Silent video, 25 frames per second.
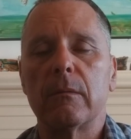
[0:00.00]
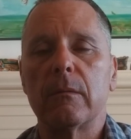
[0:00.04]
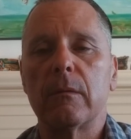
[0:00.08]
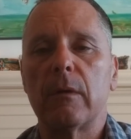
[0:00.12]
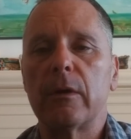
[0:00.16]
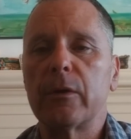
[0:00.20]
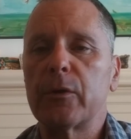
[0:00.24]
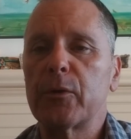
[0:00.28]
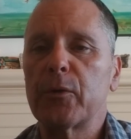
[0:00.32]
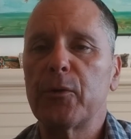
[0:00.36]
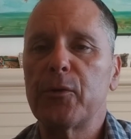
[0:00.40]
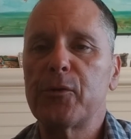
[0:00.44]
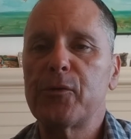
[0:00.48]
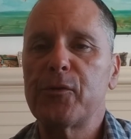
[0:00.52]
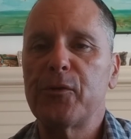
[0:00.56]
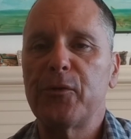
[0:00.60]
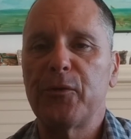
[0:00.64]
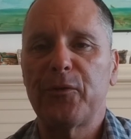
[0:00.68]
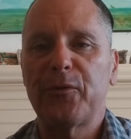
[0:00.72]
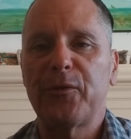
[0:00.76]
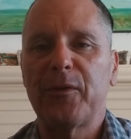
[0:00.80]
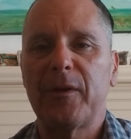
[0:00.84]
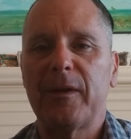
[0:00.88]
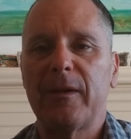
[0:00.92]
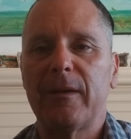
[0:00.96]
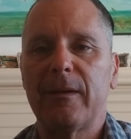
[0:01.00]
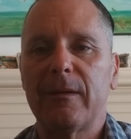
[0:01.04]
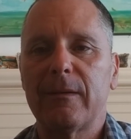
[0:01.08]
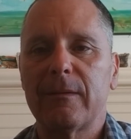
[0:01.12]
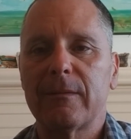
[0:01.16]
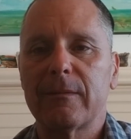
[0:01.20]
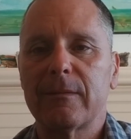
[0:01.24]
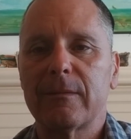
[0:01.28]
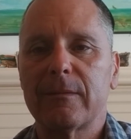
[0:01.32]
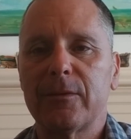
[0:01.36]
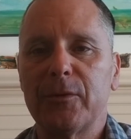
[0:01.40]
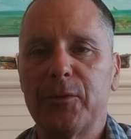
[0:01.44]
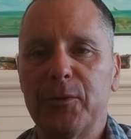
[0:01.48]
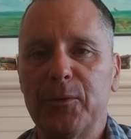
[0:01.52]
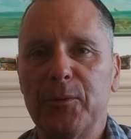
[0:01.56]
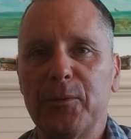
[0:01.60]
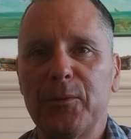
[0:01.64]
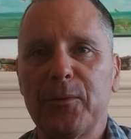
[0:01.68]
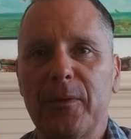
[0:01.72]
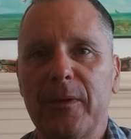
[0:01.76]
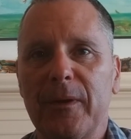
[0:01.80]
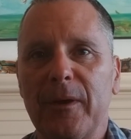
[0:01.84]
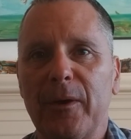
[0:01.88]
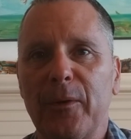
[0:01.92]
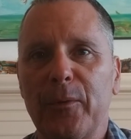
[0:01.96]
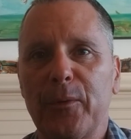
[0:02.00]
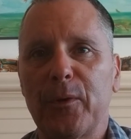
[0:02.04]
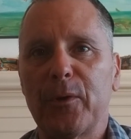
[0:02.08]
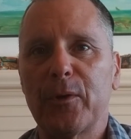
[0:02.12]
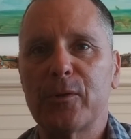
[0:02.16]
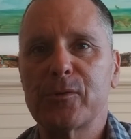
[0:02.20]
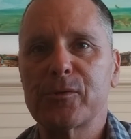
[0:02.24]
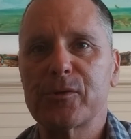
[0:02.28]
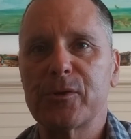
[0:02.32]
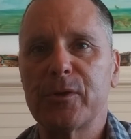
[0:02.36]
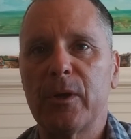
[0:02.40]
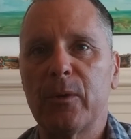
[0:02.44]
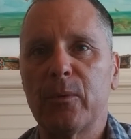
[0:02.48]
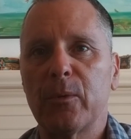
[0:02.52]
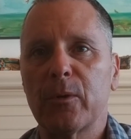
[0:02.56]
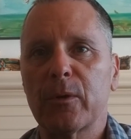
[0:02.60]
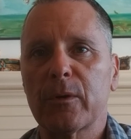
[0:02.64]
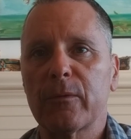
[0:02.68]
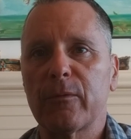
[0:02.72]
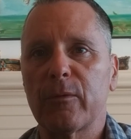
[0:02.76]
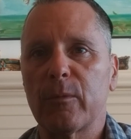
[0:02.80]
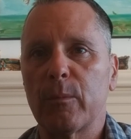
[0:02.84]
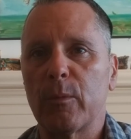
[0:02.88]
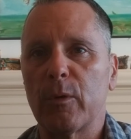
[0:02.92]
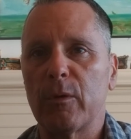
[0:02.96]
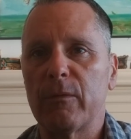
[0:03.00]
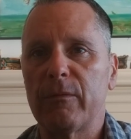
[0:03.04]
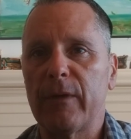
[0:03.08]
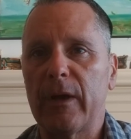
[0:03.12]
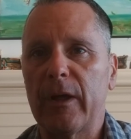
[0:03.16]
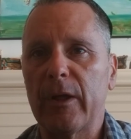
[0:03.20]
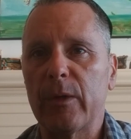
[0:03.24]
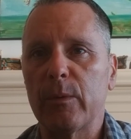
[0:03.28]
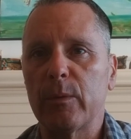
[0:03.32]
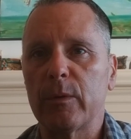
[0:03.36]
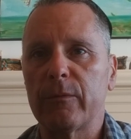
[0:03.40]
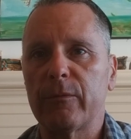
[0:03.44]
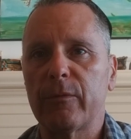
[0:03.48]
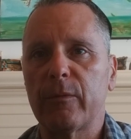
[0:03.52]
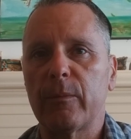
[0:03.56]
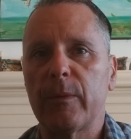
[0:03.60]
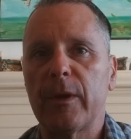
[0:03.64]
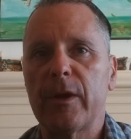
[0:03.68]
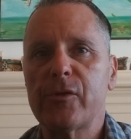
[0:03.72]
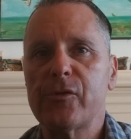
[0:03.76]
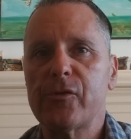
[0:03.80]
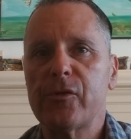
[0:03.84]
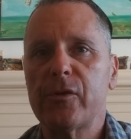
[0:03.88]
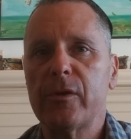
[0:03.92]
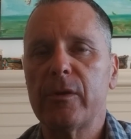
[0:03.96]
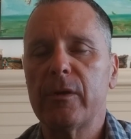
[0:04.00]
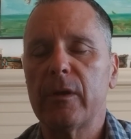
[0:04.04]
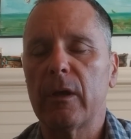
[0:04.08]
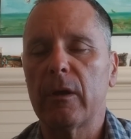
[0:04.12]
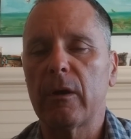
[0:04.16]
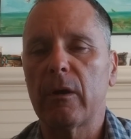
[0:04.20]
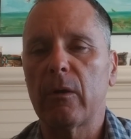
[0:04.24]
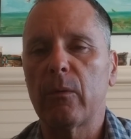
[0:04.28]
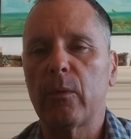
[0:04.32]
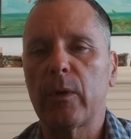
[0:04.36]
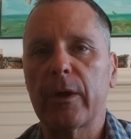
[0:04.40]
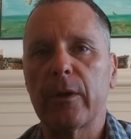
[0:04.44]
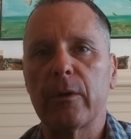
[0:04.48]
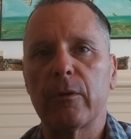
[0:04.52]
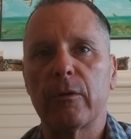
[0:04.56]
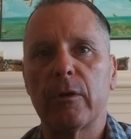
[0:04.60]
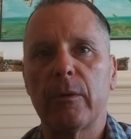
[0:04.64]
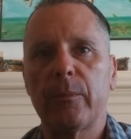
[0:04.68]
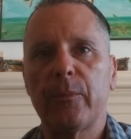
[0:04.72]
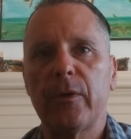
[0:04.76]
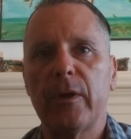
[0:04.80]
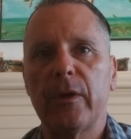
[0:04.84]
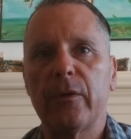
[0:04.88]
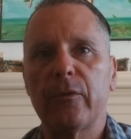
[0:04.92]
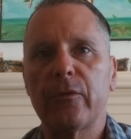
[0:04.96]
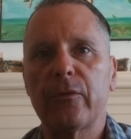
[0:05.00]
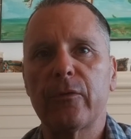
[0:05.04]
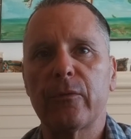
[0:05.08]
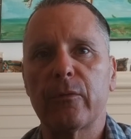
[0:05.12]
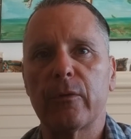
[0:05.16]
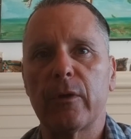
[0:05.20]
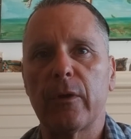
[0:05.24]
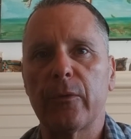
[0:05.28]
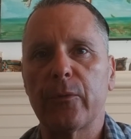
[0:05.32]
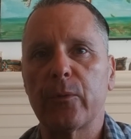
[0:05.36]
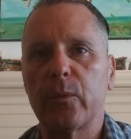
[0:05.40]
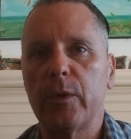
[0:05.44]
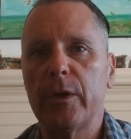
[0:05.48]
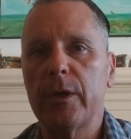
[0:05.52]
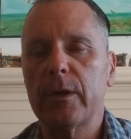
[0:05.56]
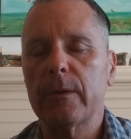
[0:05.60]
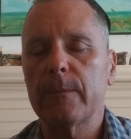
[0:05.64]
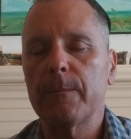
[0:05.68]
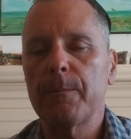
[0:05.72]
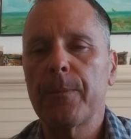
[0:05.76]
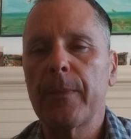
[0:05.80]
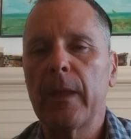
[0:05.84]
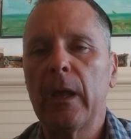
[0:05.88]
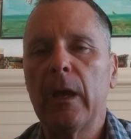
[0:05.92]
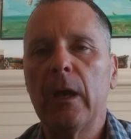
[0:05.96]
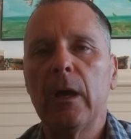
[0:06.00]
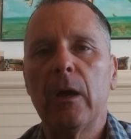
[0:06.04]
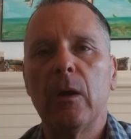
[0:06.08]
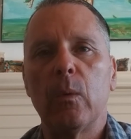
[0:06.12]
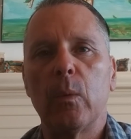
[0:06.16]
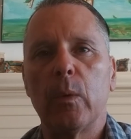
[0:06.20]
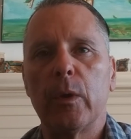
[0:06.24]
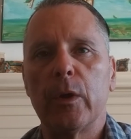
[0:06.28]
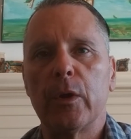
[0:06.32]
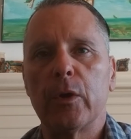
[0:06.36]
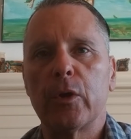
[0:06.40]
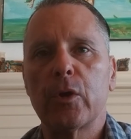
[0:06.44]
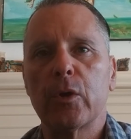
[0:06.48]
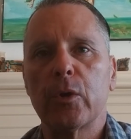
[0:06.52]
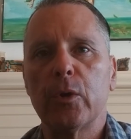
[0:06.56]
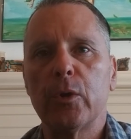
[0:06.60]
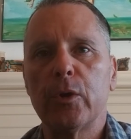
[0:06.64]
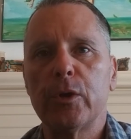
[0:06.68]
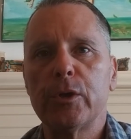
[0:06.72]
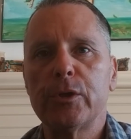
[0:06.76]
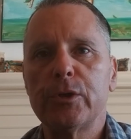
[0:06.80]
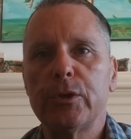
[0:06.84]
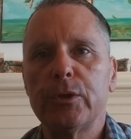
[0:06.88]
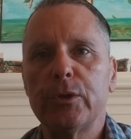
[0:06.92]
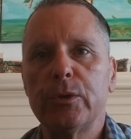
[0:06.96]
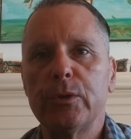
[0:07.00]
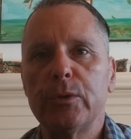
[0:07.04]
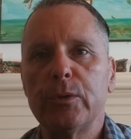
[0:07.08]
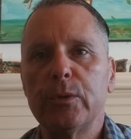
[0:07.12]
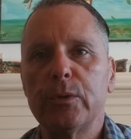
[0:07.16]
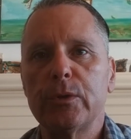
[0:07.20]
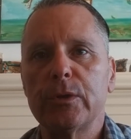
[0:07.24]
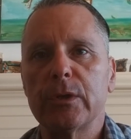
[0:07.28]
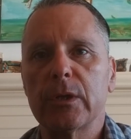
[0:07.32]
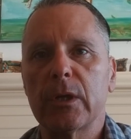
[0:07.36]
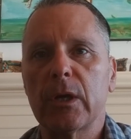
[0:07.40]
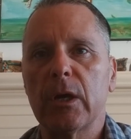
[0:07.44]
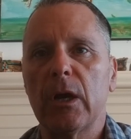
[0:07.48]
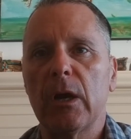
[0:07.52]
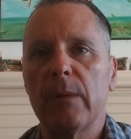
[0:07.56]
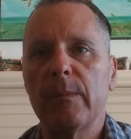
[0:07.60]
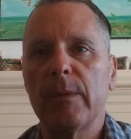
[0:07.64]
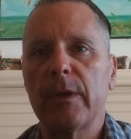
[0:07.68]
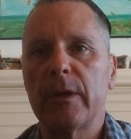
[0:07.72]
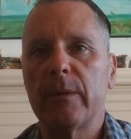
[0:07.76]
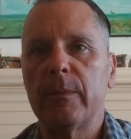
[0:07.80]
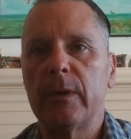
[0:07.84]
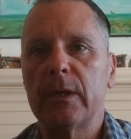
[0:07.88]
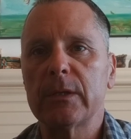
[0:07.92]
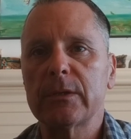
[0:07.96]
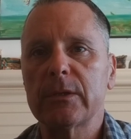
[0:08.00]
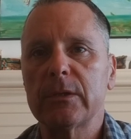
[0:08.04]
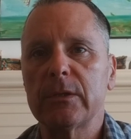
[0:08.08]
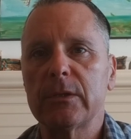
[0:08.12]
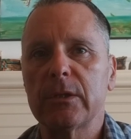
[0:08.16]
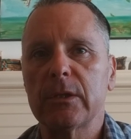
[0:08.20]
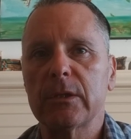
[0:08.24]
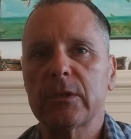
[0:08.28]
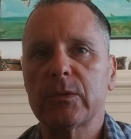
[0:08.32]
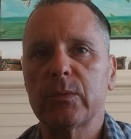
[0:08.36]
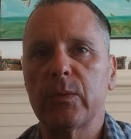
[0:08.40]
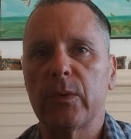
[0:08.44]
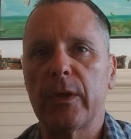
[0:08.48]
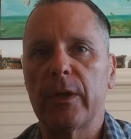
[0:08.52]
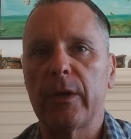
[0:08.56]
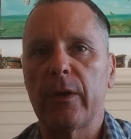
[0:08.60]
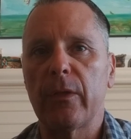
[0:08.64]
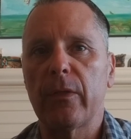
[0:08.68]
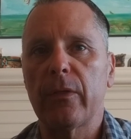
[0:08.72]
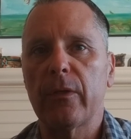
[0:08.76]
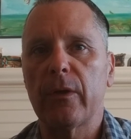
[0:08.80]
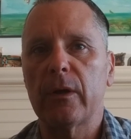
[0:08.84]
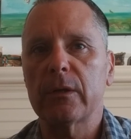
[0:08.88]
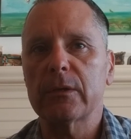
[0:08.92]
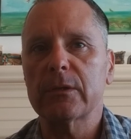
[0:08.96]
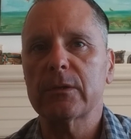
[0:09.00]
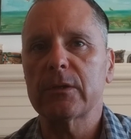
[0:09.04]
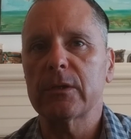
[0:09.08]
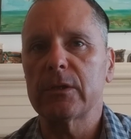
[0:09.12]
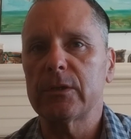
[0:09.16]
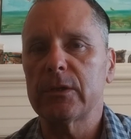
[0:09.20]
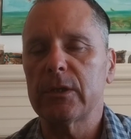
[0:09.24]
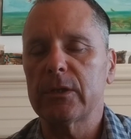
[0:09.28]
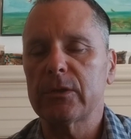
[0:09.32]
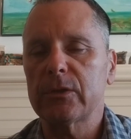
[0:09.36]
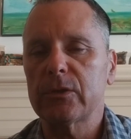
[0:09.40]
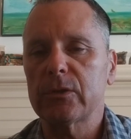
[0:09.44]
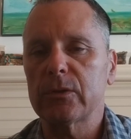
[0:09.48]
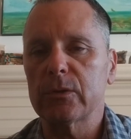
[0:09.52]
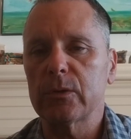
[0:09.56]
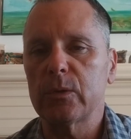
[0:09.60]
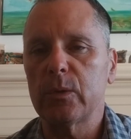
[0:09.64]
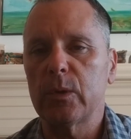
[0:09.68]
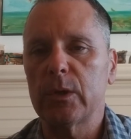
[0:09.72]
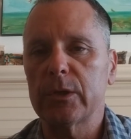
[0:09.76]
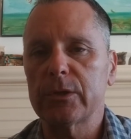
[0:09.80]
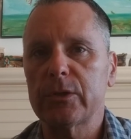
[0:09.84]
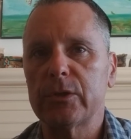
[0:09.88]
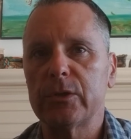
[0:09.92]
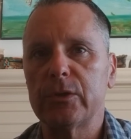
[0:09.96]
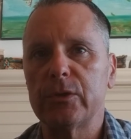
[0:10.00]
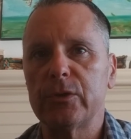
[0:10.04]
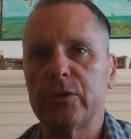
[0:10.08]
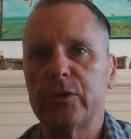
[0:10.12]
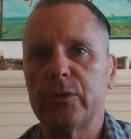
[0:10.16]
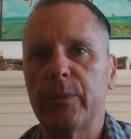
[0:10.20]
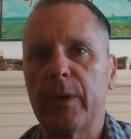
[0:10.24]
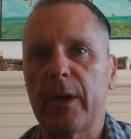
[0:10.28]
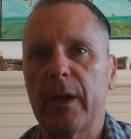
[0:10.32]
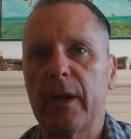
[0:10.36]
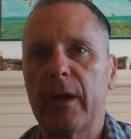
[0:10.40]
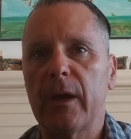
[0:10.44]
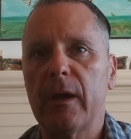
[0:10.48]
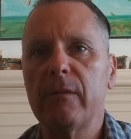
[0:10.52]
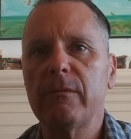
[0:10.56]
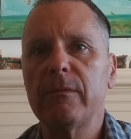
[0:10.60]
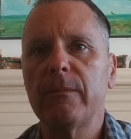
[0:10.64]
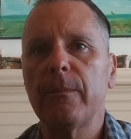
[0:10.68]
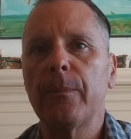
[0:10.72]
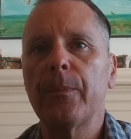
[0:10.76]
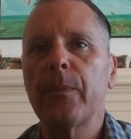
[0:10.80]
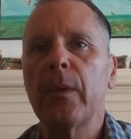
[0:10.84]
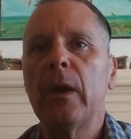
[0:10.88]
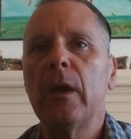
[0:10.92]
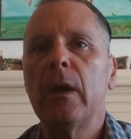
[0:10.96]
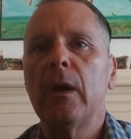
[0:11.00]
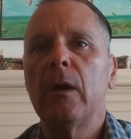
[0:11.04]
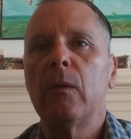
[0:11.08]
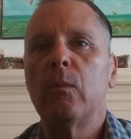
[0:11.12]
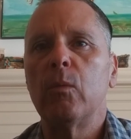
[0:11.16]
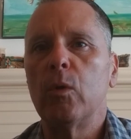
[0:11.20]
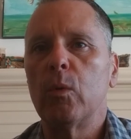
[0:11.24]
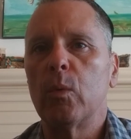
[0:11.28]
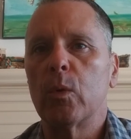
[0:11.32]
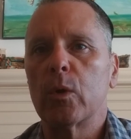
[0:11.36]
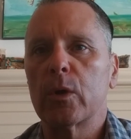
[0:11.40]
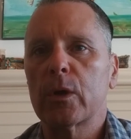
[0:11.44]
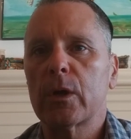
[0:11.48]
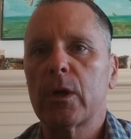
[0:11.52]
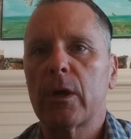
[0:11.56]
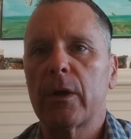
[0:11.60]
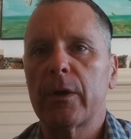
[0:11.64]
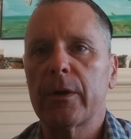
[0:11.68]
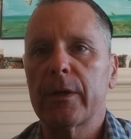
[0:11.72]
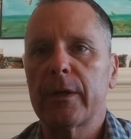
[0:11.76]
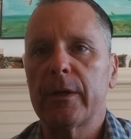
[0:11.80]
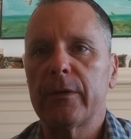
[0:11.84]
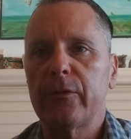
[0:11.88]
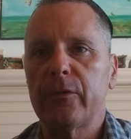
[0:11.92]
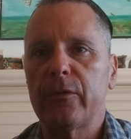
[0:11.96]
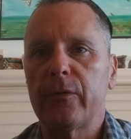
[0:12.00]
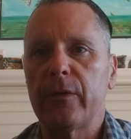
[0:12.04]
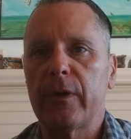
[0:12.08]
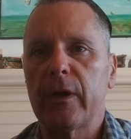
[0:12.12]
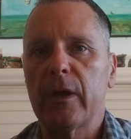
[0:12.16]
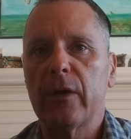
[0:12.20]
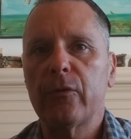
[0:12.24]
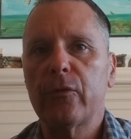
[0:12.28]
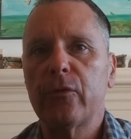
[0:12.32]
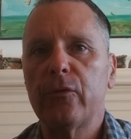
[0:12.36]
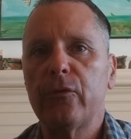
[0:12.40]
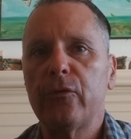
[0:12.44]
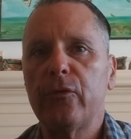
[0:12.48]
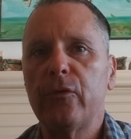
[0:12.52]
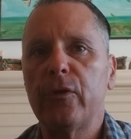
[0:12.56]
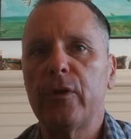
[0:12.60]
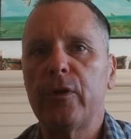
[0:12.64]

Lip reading: encourage you to stay tuned to the Healthy Kosher Network for more valuable information in our regular updates throughout the week. We encourage you to comment and message us with any thoughts, suggestions, or questions you may have. We'll work hard to get you the answers you